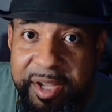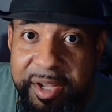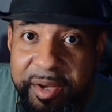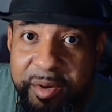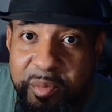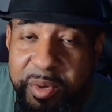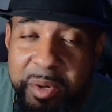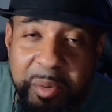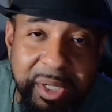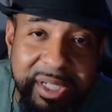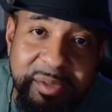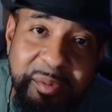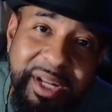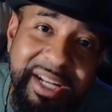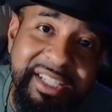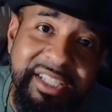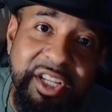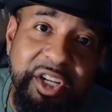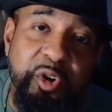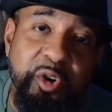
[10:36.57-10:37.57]
What
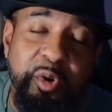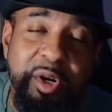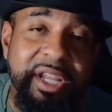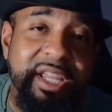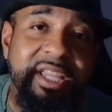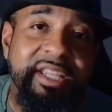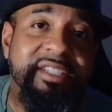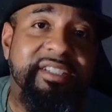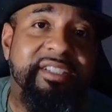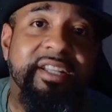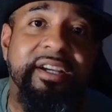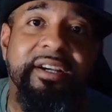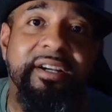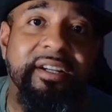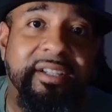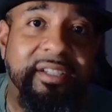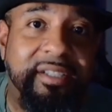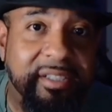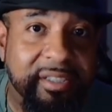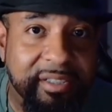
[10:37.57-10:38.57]
does a greased
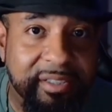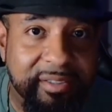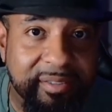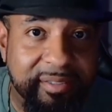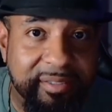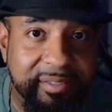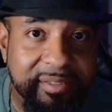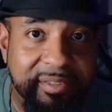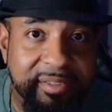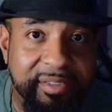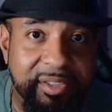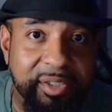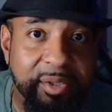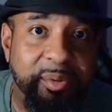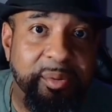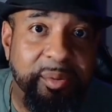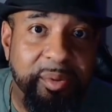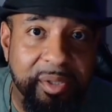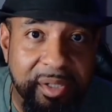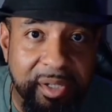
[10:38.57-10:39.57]
tongue
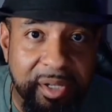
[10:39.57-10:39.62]
do?